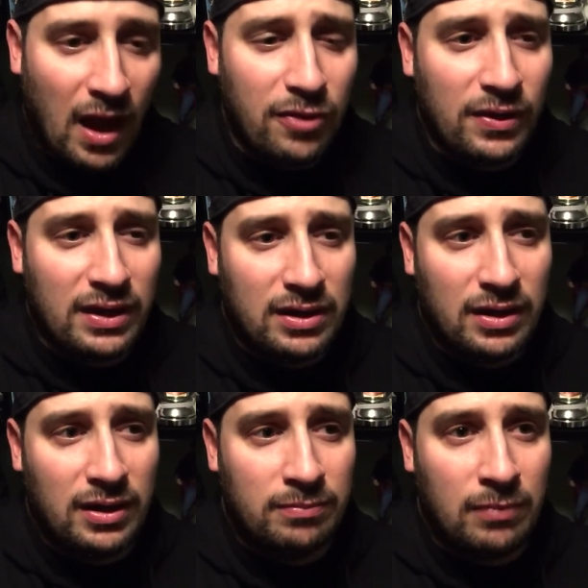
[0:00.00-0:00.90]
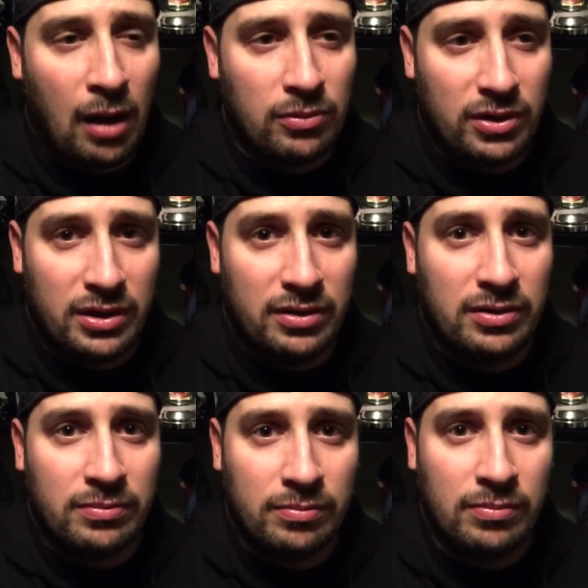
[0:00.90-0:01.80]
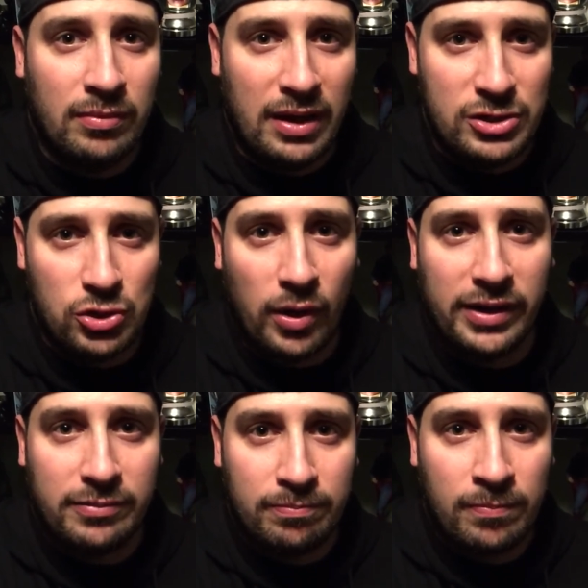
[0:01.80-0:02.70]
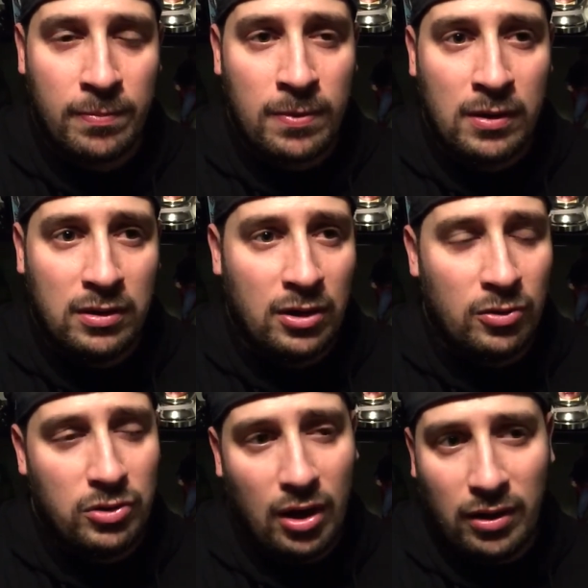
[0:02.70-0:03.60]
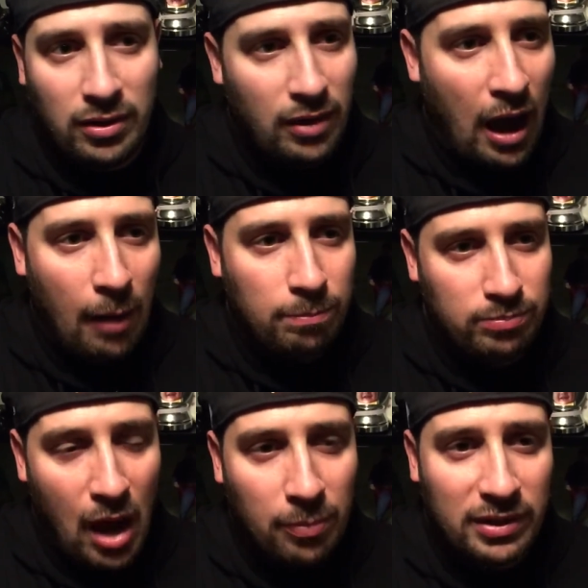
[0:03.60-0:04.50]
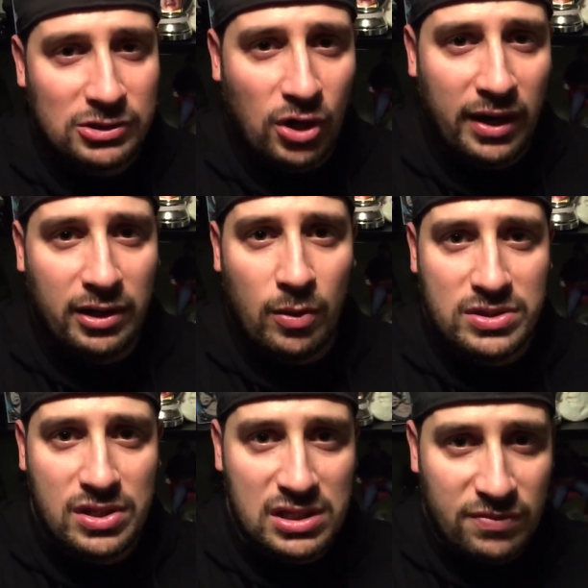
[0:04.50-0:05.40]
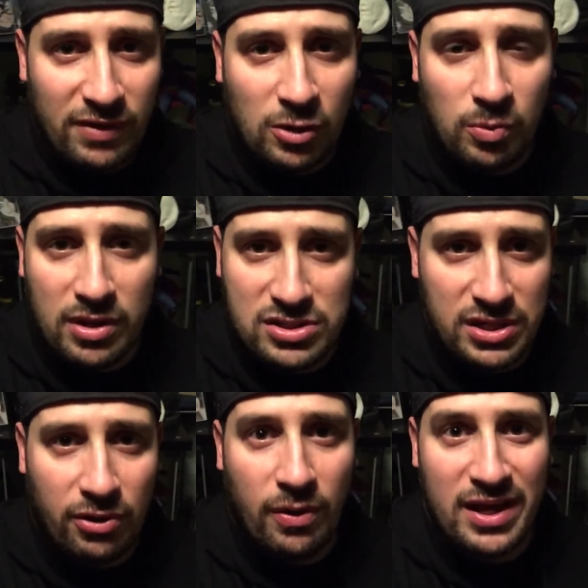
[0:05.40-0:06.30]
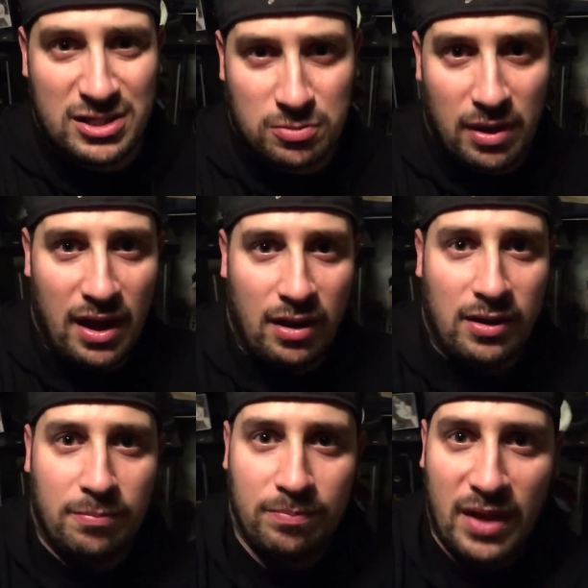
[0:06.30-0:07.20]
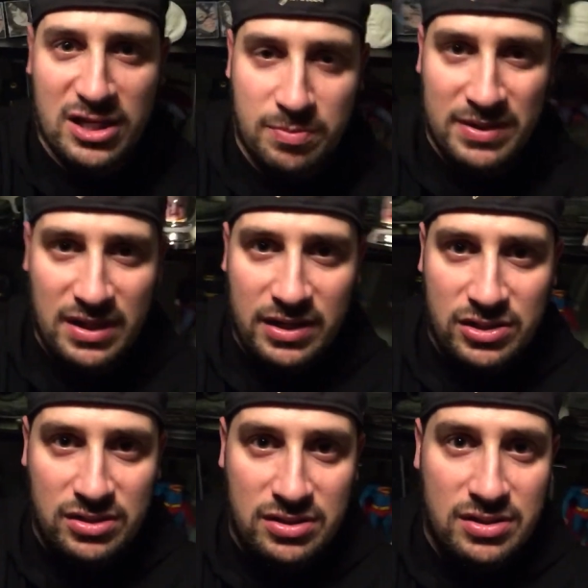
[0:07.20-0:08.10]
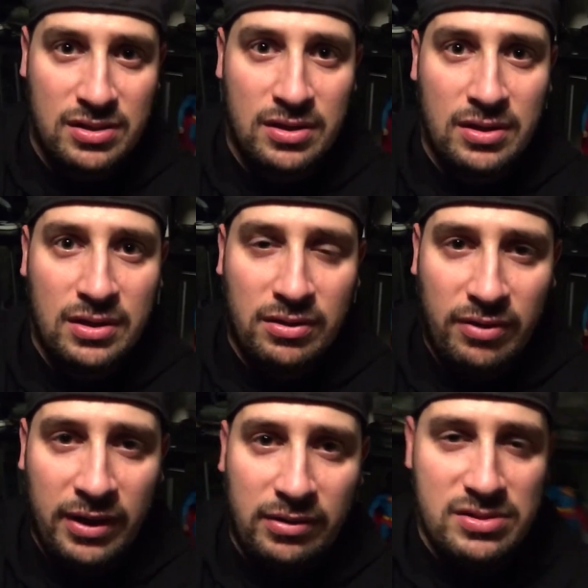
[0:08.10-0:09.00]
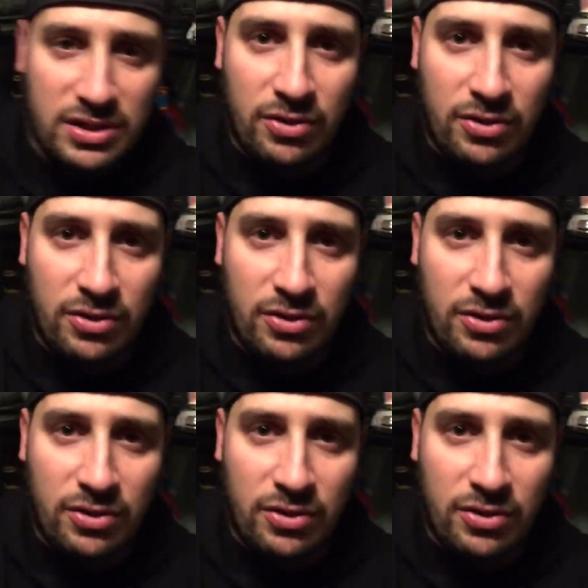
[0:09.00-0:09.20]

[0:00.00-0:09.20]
I think, I'm going to enjoy it. You know, I'm going to try to go into this film with zero expectations, and,